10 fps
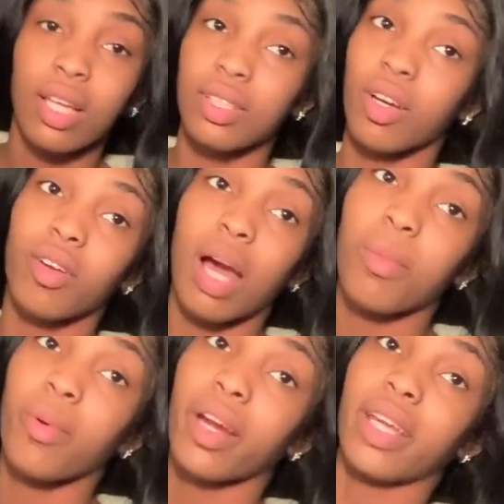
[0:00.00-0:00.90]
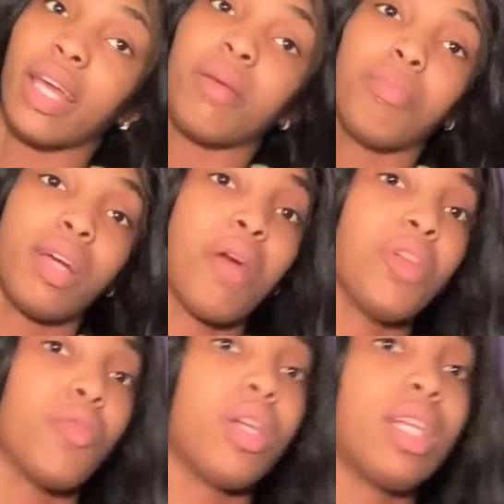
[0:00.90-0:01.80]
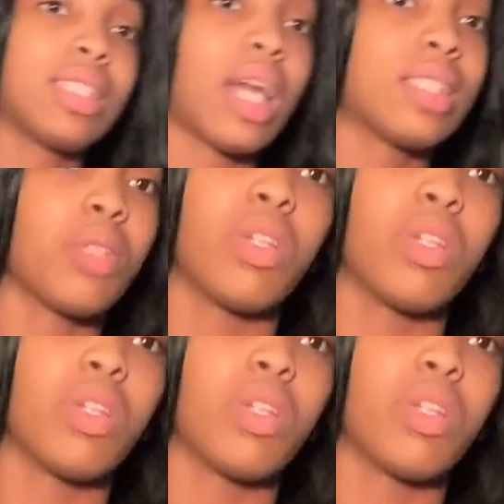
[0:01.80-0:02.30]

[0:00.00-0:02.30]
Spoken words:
Don't know how I'm gonna wear it yet, but I'm really excited to